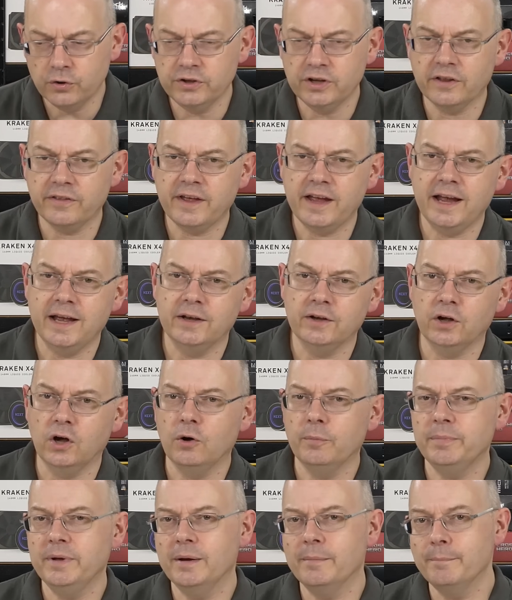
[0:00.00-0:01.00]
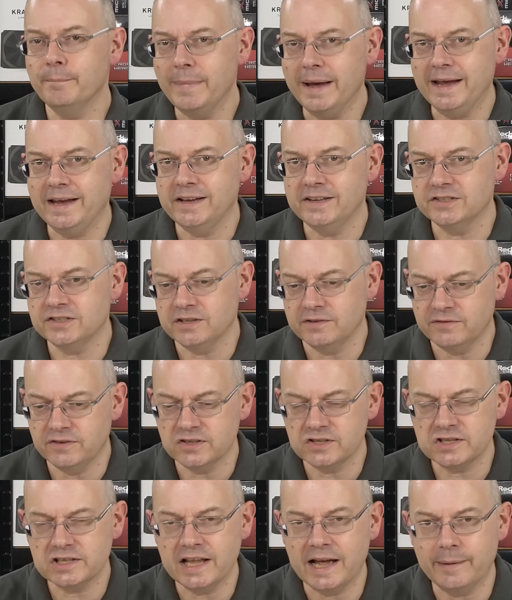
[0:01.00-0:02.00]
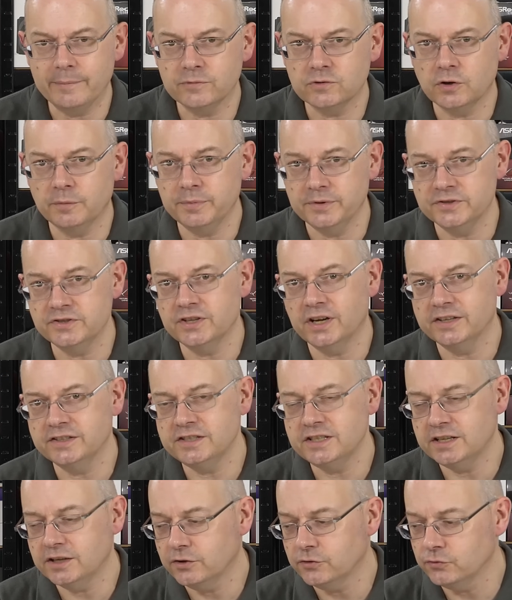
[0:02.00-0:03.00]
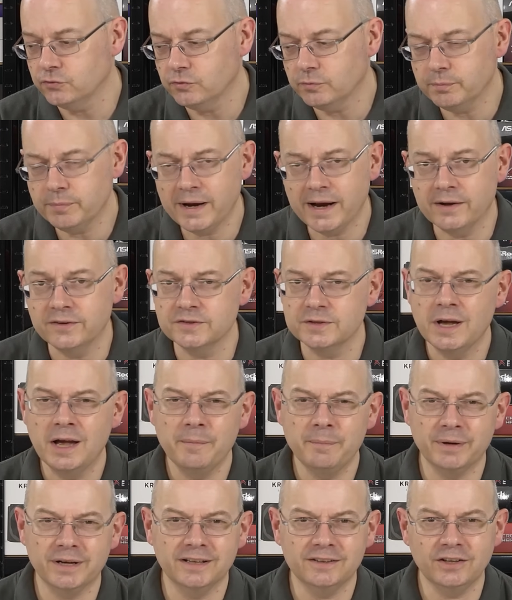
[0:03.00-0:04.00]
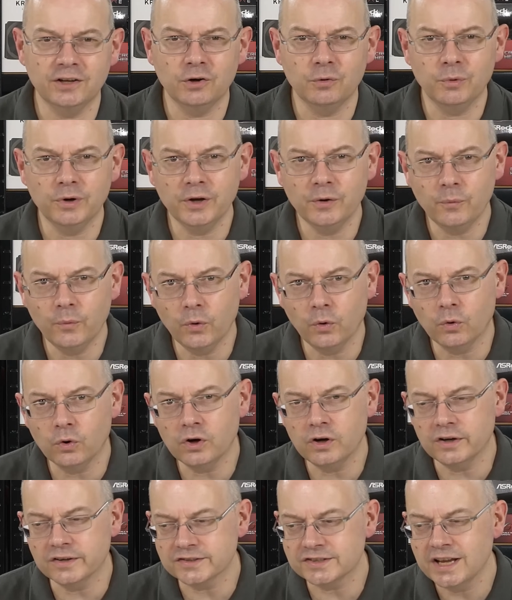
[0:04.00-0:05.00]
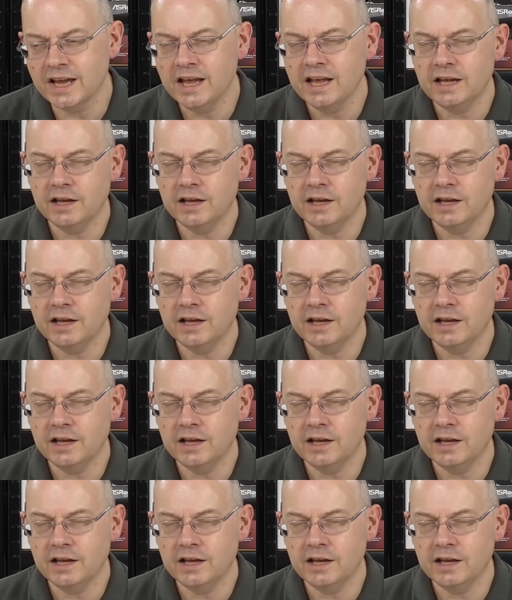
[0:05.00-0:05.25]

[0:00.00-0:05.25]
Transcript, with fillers: On the other hand, I'll be amazed if this laptop is nineteen hundred pounds, but I don't know what it will cost.